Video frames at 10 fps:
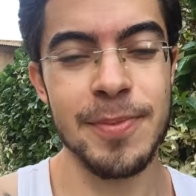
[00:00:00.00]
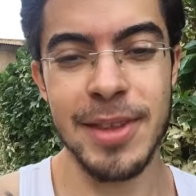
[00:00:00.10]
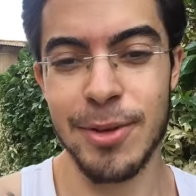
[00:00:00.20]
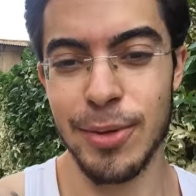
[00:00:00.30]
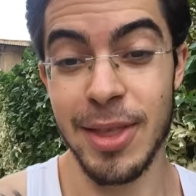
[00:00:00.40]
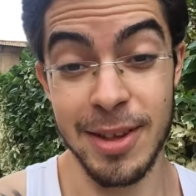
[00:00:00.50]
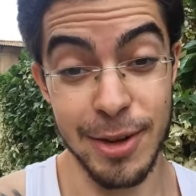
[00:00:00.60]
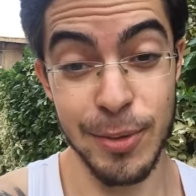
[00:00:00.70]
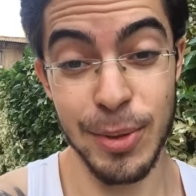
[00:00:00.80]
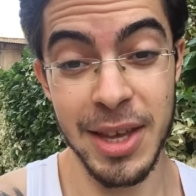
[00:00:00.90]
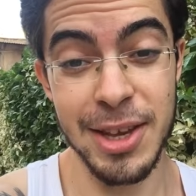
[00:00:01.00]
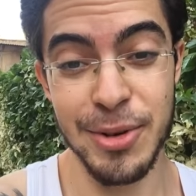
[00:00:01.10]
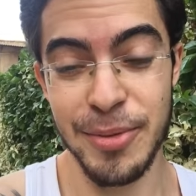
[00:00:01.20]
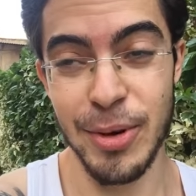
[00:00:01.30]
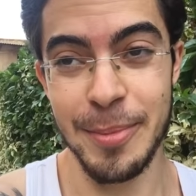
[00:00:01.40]
I would I would thank
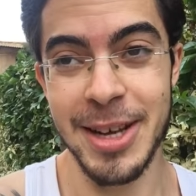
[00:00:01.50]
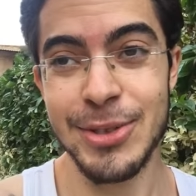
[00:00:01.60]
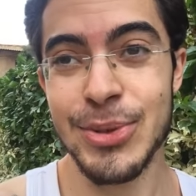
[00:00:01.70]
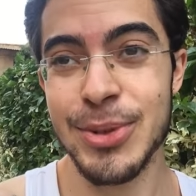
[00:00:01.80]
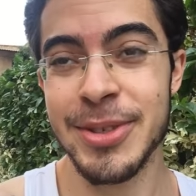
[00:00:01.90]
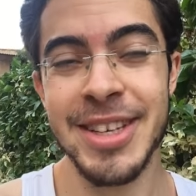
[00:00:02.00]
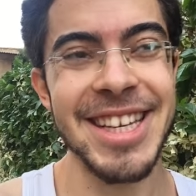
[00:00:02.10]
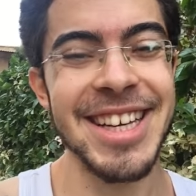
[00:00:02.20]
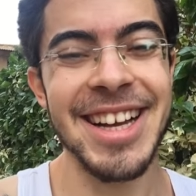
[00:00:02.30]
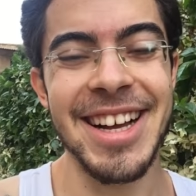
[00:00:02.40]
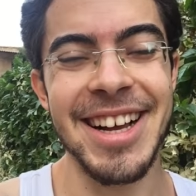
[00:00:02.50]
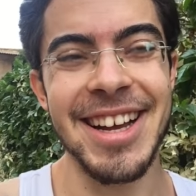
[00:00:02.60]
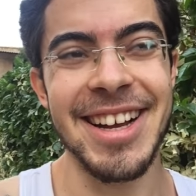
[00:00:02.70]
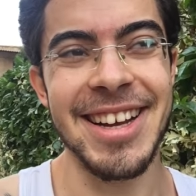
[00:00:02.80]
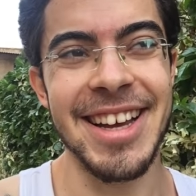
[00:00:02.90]
you very much.
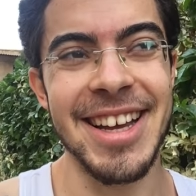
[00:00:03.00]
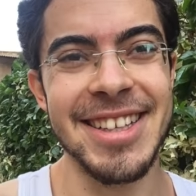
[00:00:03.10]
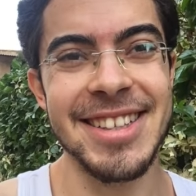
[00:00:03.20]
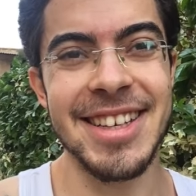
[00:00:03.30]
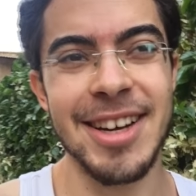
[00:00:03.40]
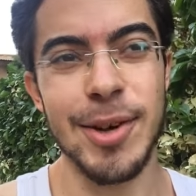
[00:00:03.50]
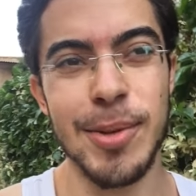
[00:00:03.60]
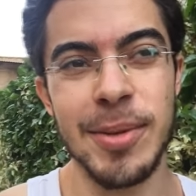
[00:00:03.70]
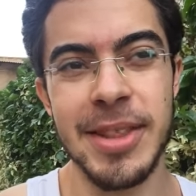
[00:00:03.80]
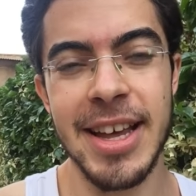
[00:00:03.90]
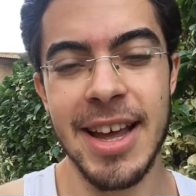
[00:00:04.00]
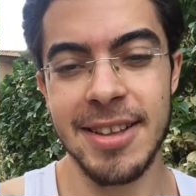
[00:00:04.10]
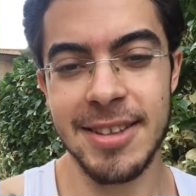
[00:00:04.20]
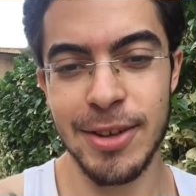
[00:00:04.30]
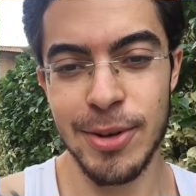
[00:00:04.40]
Uh, and uh, other than
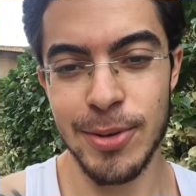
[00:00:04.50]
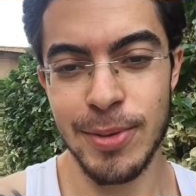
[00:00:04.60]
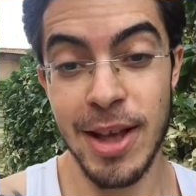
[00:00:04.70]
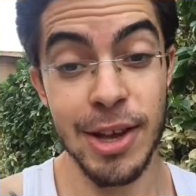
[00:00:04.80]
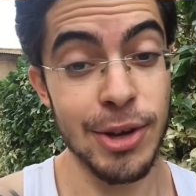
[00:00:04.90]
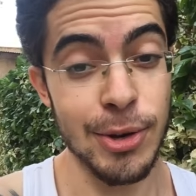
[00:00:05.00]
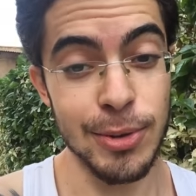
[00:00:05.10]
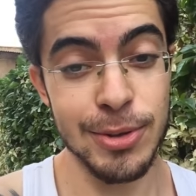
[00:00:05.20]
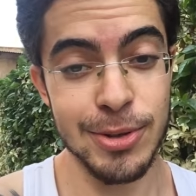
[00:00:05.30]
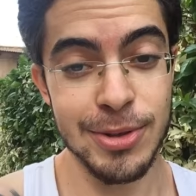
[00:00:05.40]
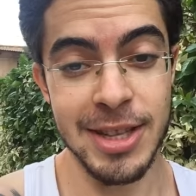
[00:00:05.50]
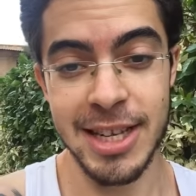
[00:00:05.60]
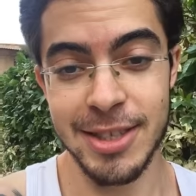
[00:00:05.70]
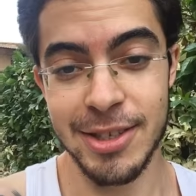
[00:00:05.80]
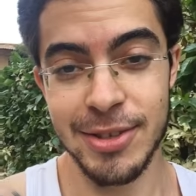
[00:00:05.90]
that, you know, I coach.
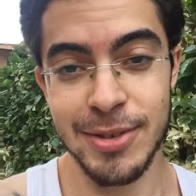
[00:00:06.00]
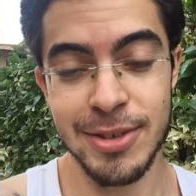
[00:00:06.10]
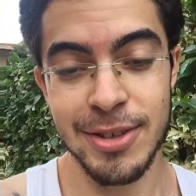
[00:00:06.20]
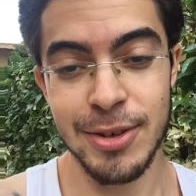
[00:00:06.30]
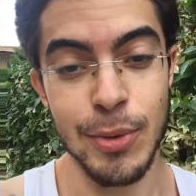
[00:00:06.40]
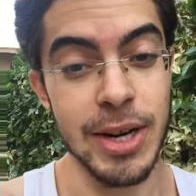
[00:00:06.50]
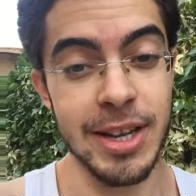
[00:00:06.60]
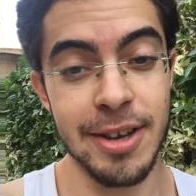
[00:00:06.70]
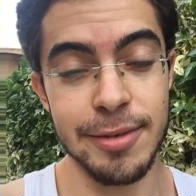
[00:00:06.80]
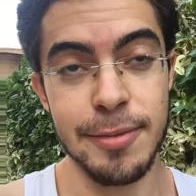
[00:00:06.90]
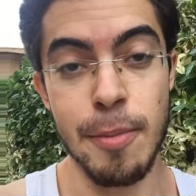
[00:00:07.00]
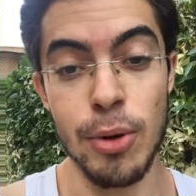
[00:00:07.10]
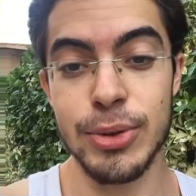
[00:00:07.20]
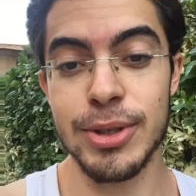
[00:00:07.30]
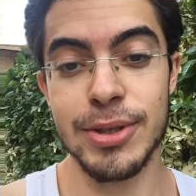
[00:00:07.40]
That's what I love
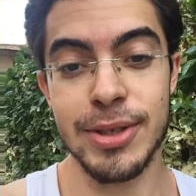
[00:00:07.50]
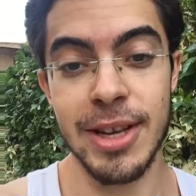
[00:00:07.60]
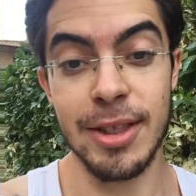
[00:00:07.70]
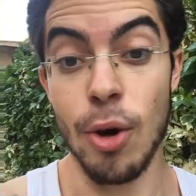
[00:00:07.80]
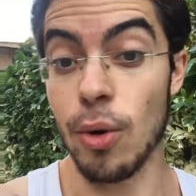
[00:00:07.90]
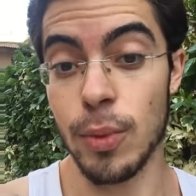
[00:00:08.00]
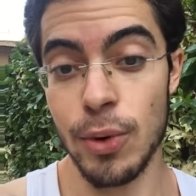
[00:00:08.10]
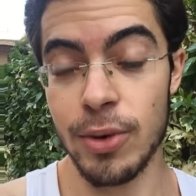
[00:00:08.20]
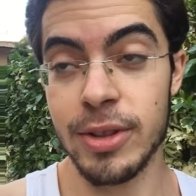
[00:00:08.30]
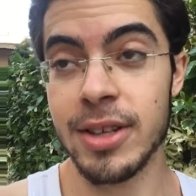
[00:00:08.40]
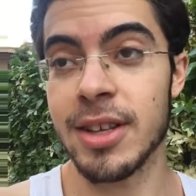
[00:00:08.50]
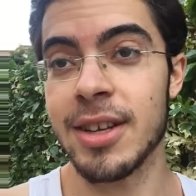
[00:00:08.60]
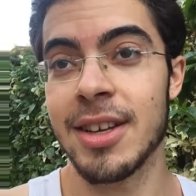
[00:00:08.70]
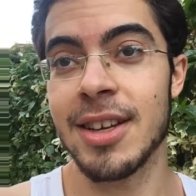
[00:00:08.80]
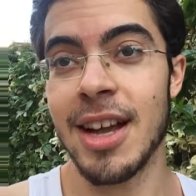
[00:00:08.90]
most in the whole world.
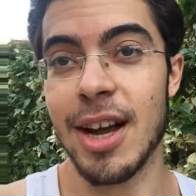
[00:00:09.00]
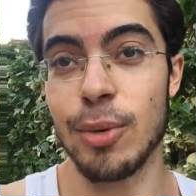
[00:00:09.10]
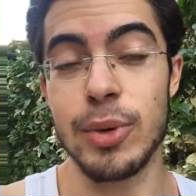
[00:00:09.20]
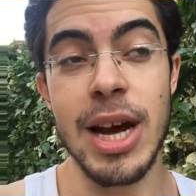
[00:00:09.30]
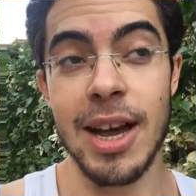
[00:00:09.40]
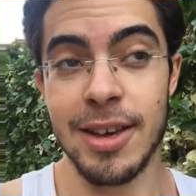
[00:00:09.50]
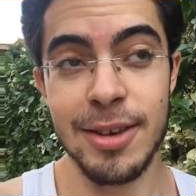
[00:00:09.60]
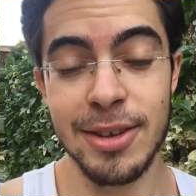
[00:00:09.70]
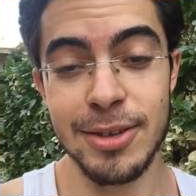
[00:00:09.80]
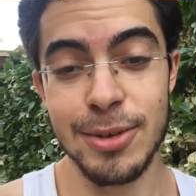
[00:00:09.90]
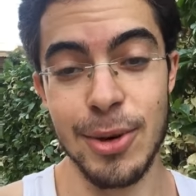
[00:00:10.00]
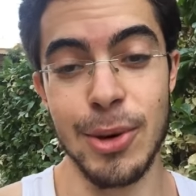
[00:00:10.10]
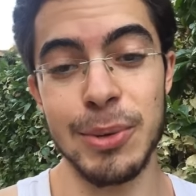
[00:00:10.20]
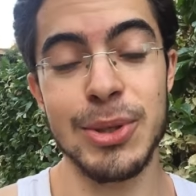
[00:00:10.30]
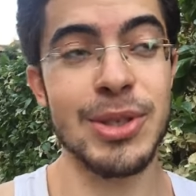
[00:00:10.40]
I would die
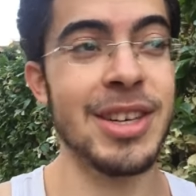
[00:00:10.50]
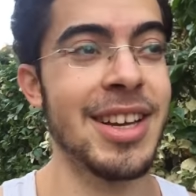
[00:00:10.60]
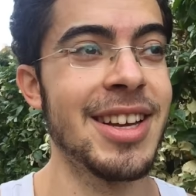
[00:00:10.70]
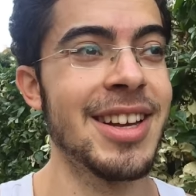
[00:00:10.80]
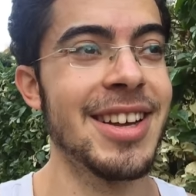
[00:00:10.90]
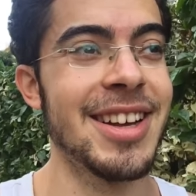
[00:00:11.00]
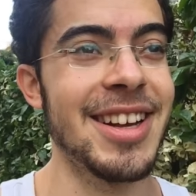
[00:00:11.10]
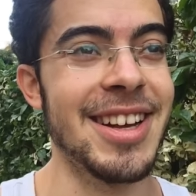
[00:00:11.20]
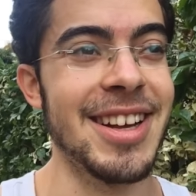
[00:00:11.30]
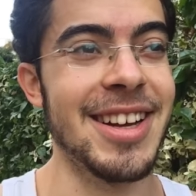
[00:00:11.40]
coach, uh,